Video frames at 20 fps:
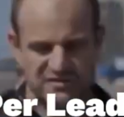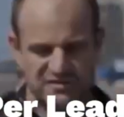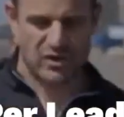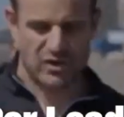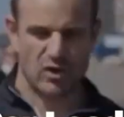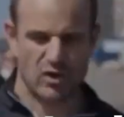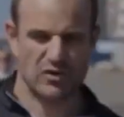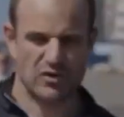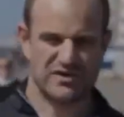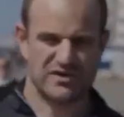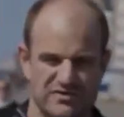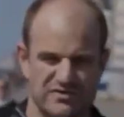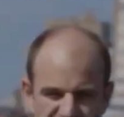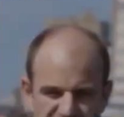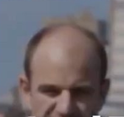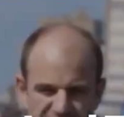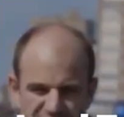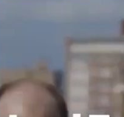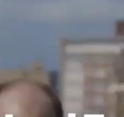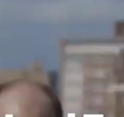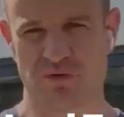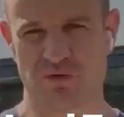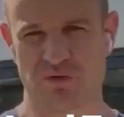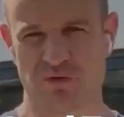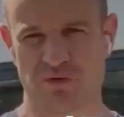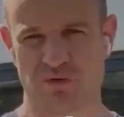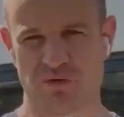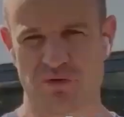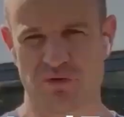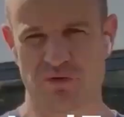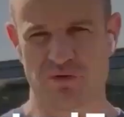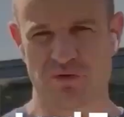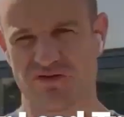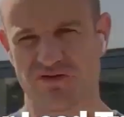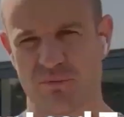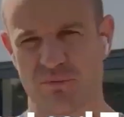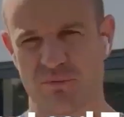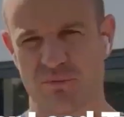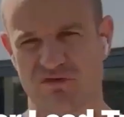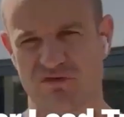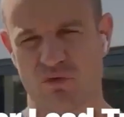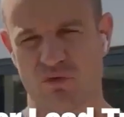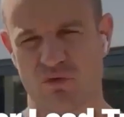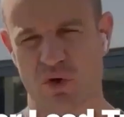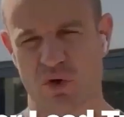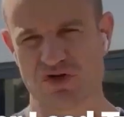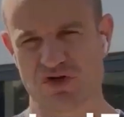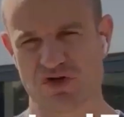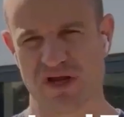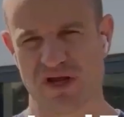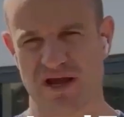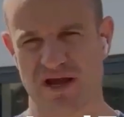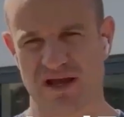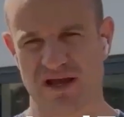it uh, in your agency, guys. Um,